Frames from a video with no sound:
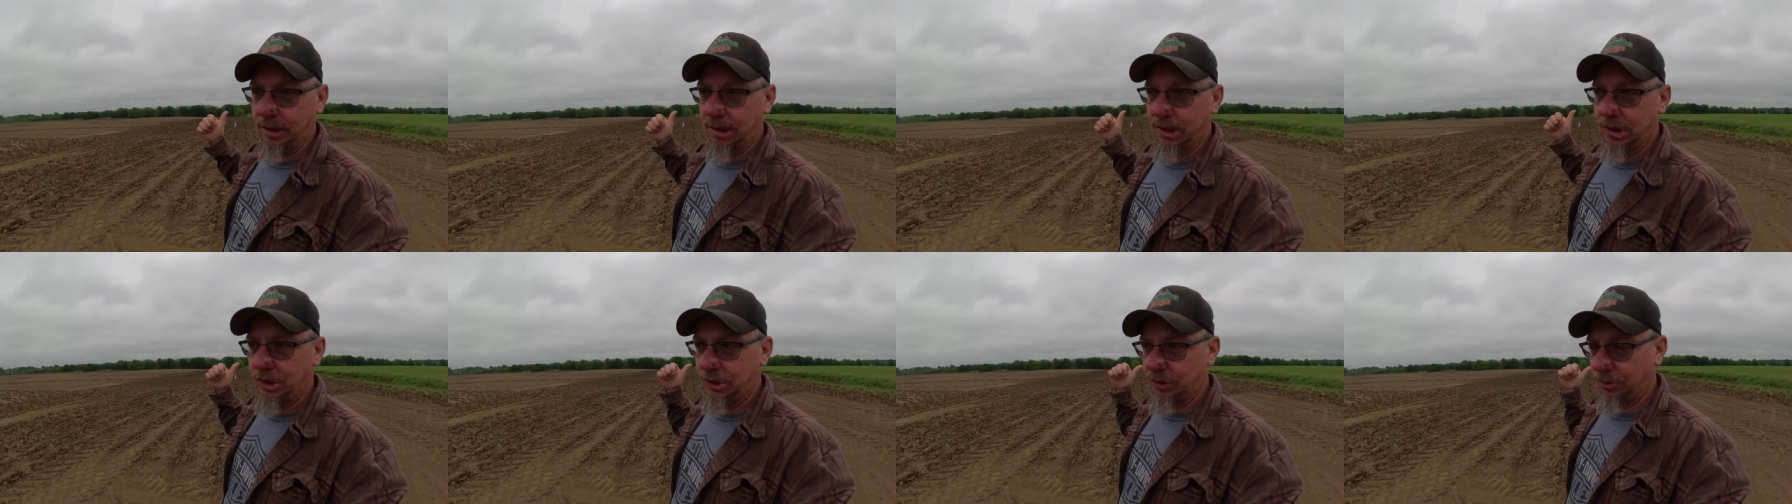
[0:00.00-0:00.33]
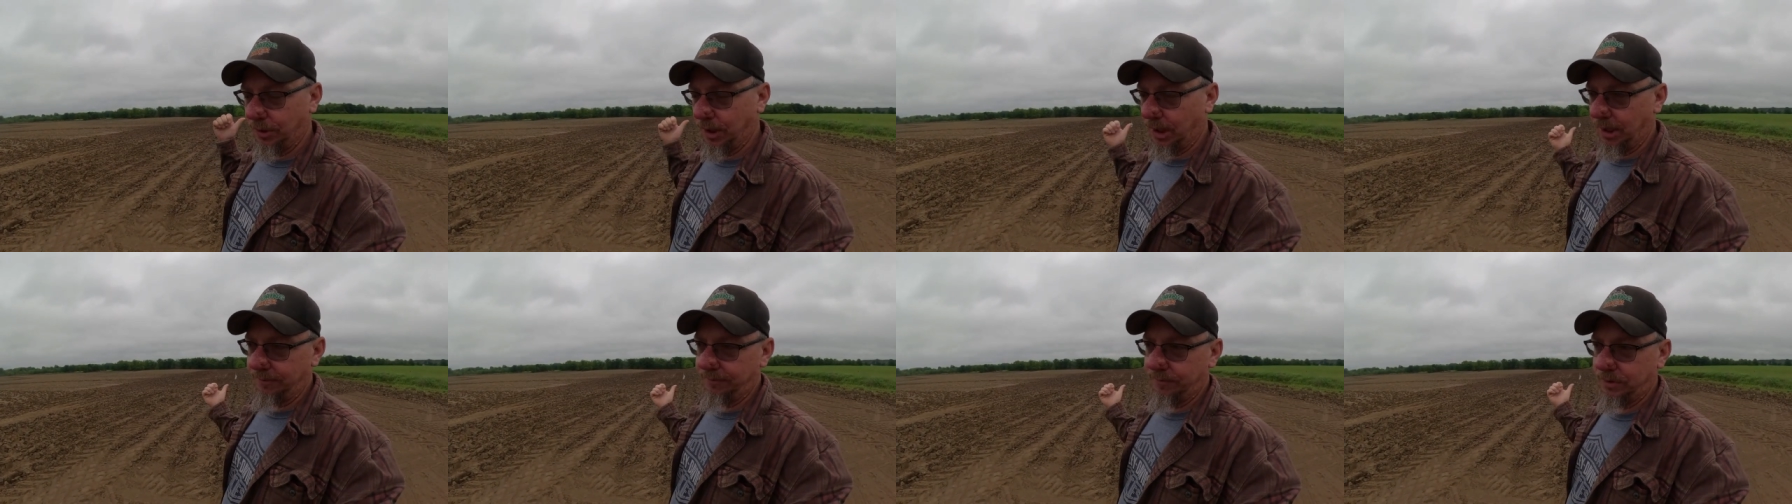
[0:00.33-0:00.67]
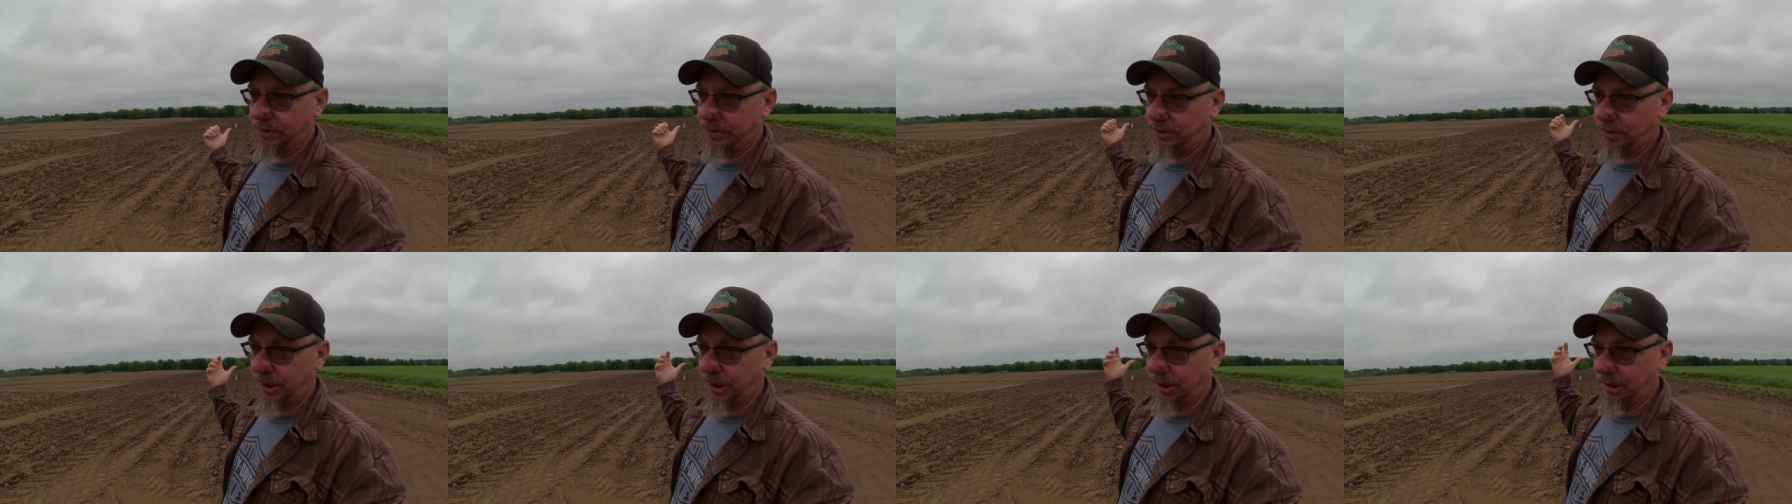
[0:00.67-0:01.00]
drive the
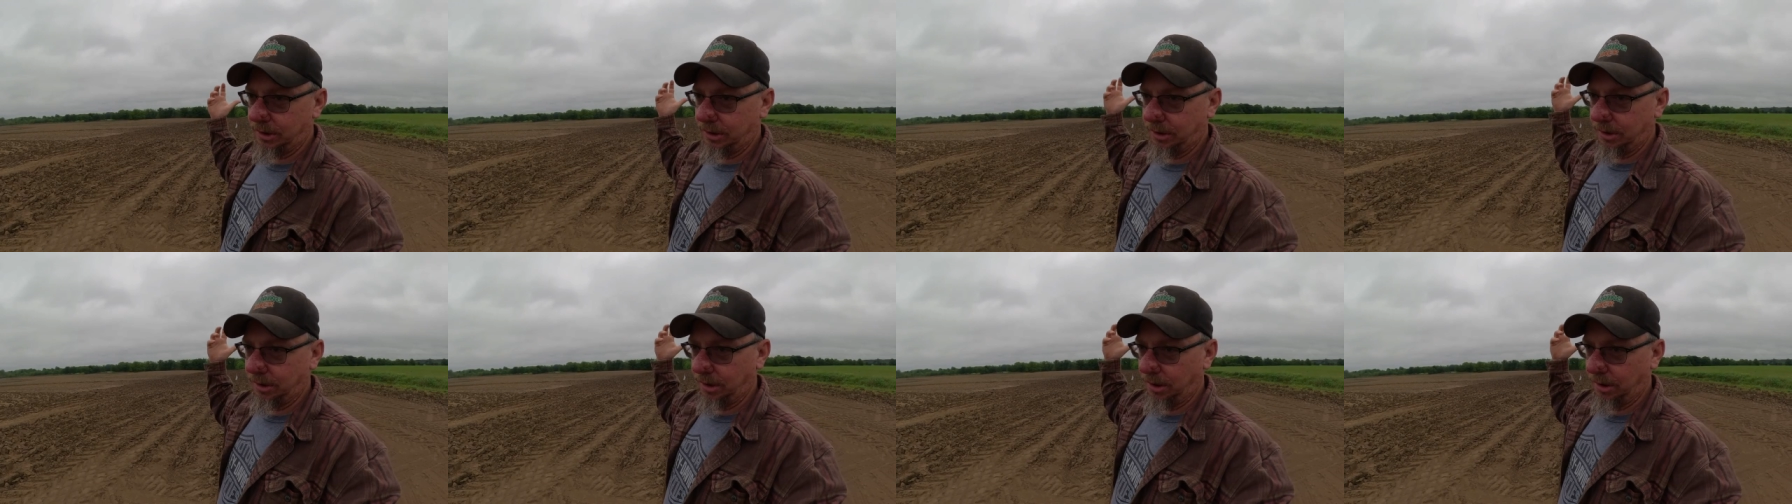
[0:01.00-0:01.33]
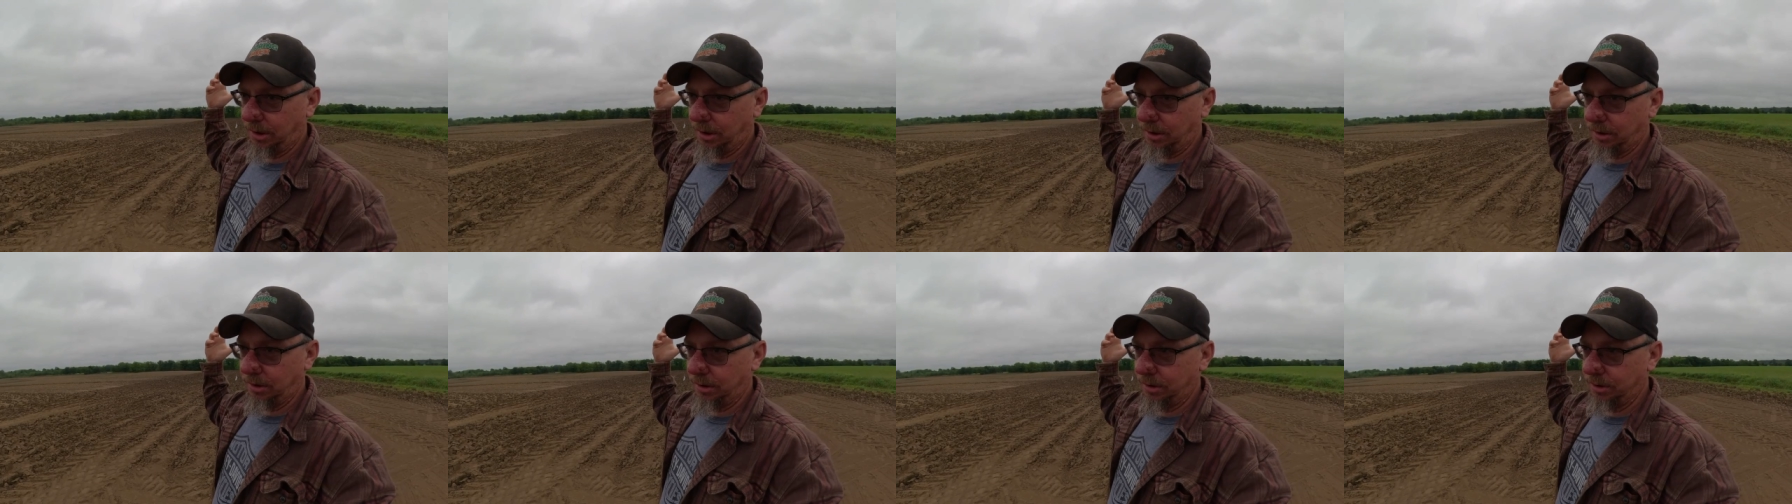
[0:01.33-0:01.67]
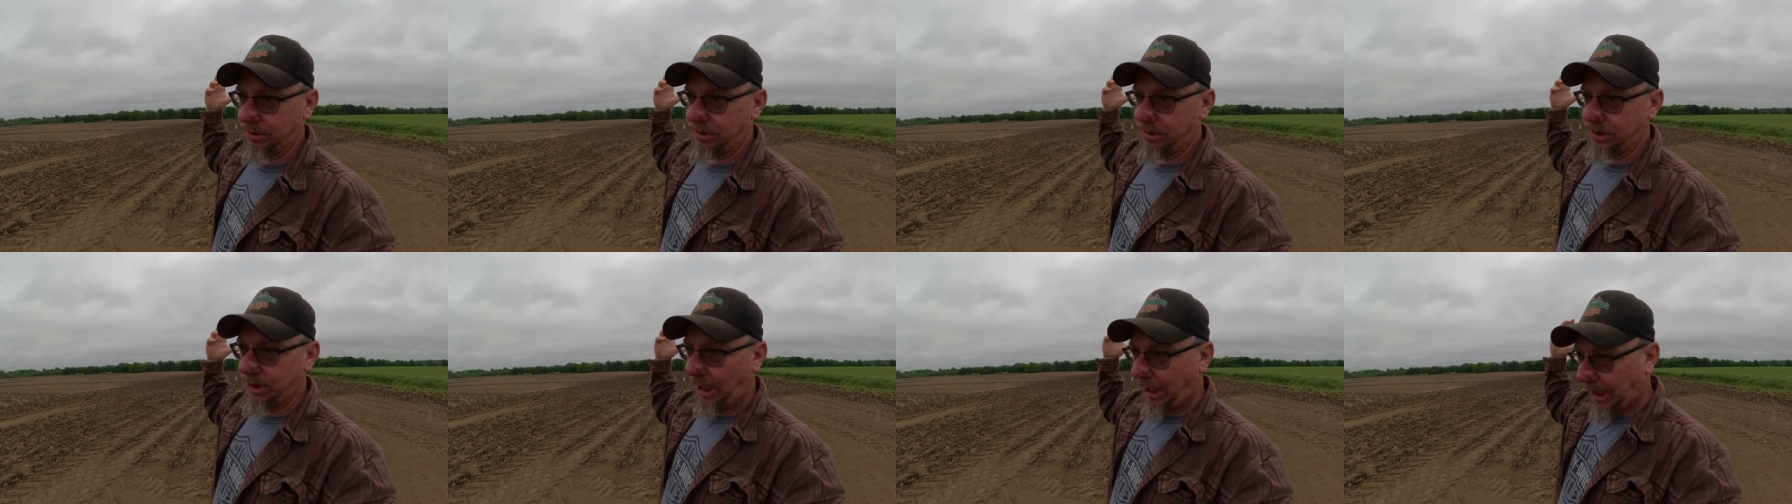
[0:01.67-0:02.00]
tractor
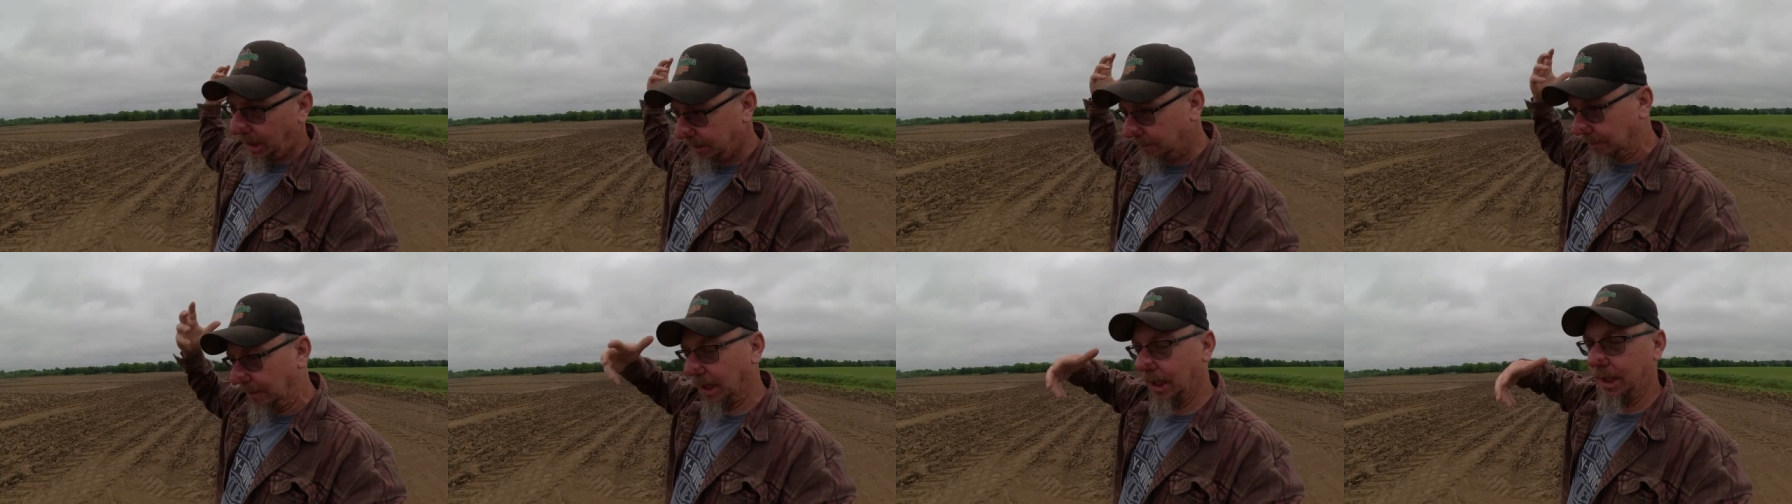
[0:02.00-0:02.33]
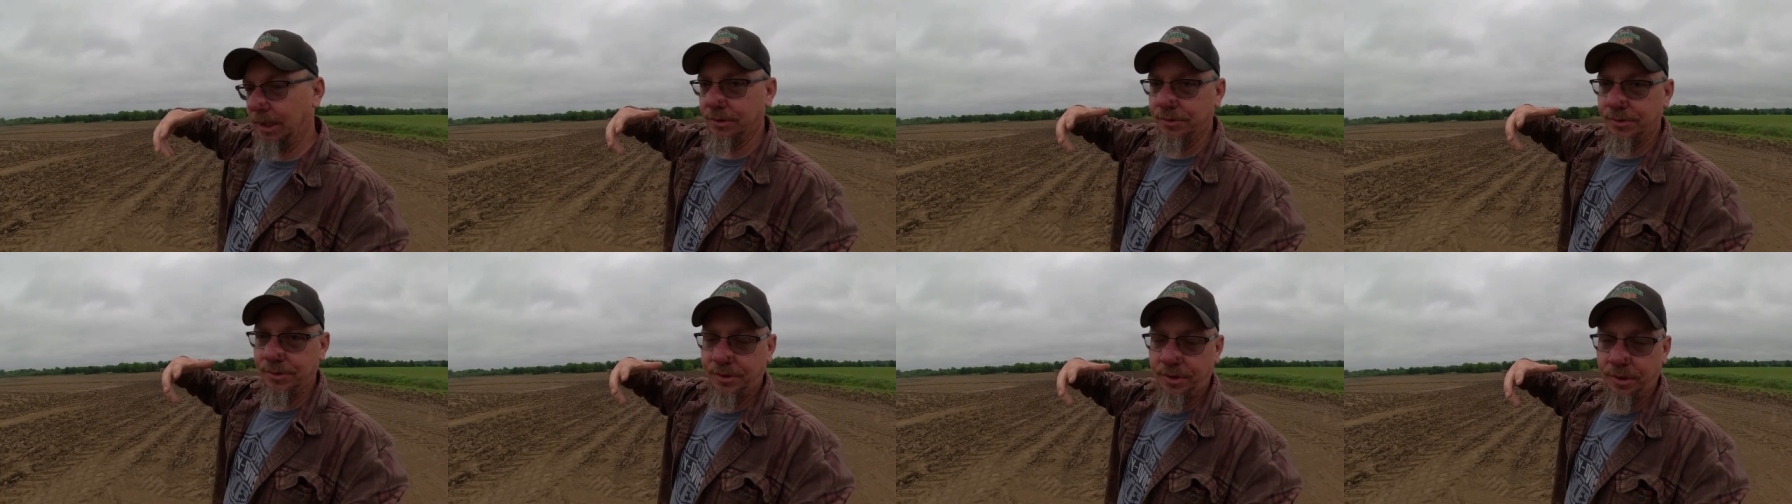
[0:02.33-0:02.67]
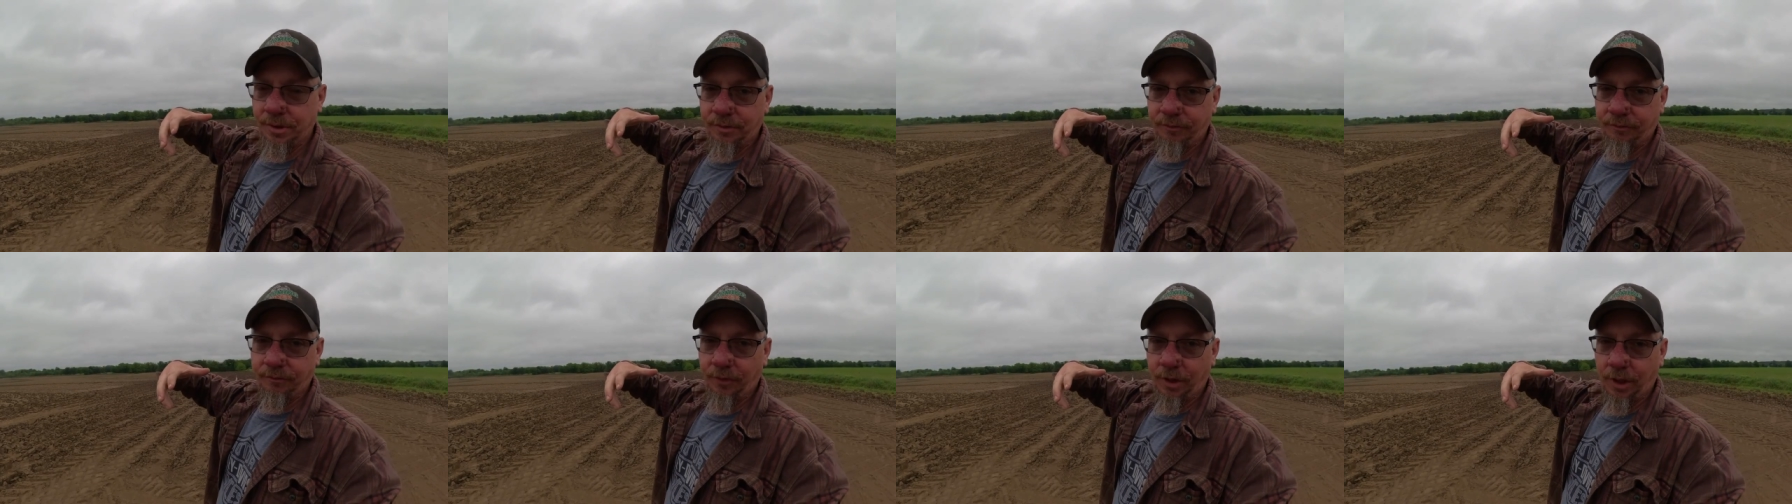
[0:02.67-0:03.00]
10 miles to
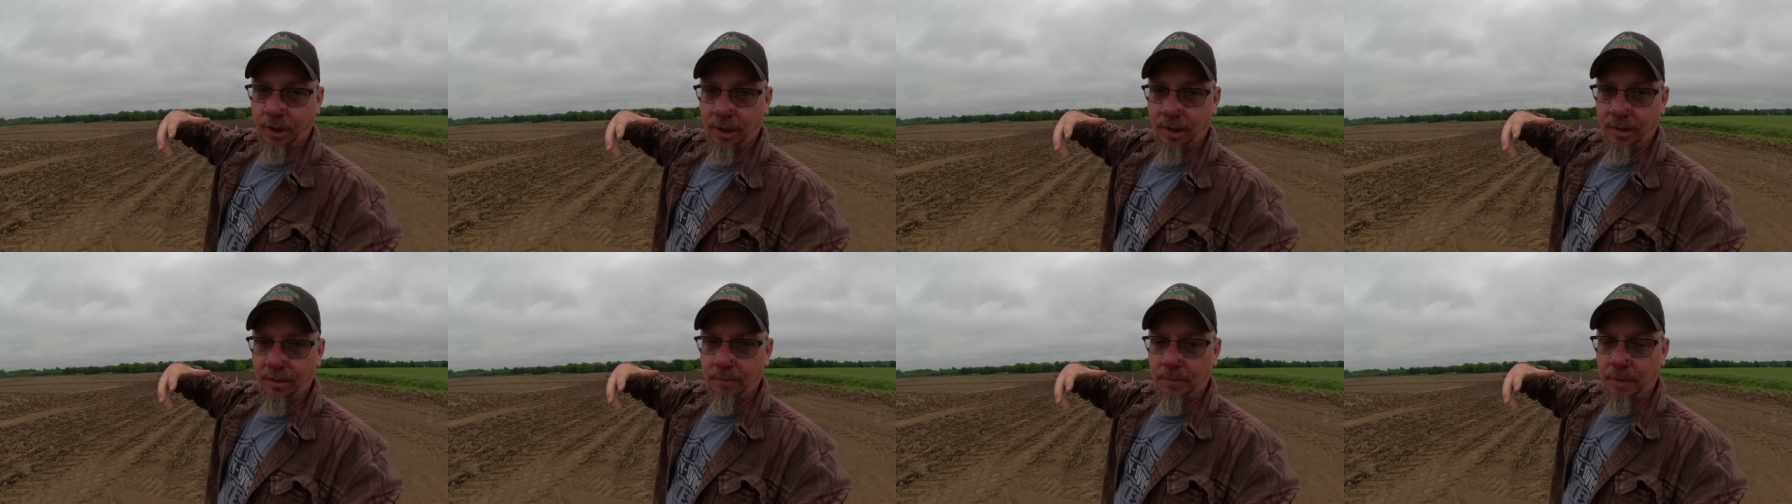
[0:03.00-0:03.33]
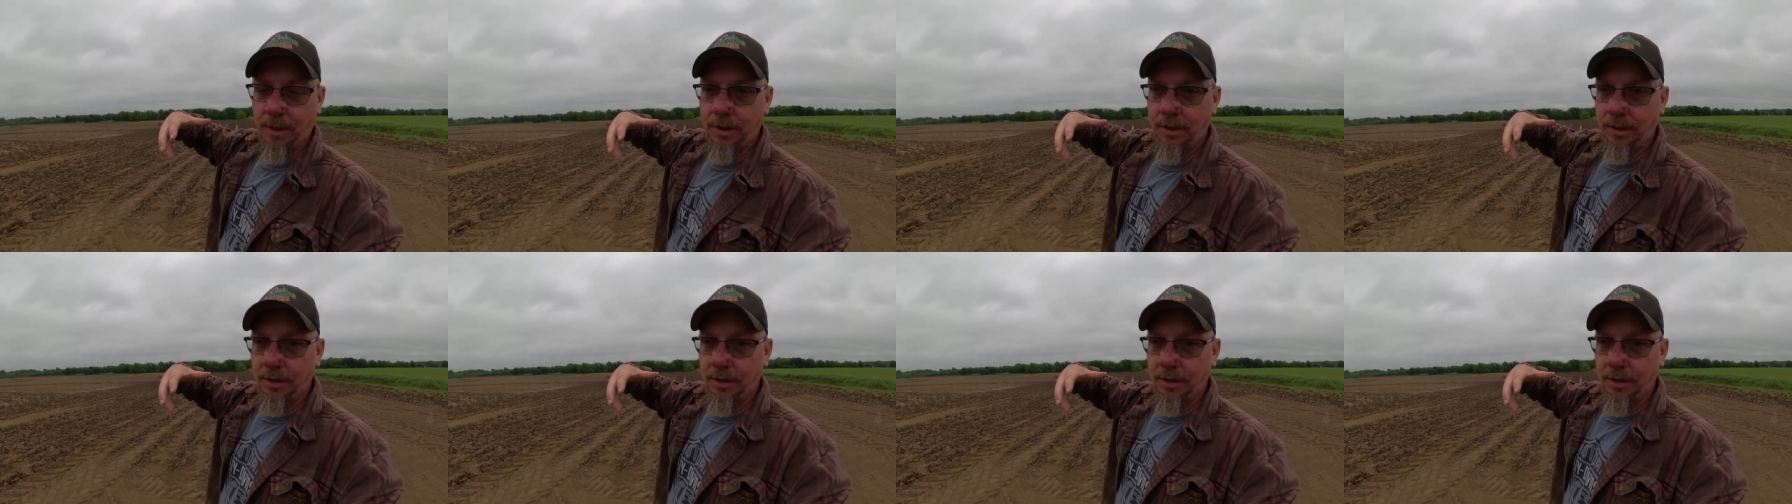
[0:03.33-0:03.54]
the farm